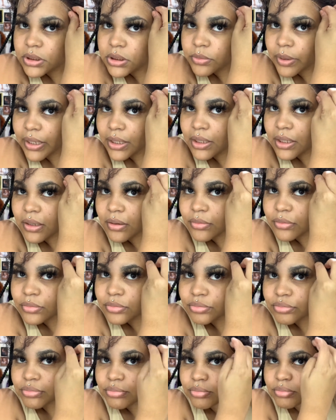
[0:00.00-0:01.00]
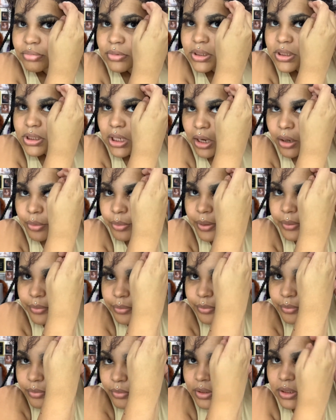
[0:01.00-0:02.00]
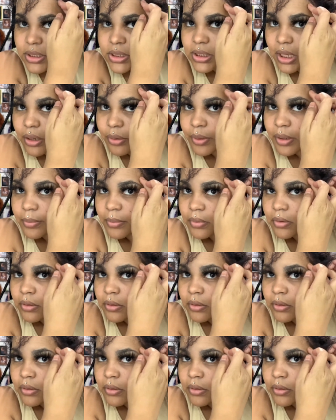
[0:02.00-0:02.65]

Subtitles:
You want to make sure you cover all the glue because going back and cleaning up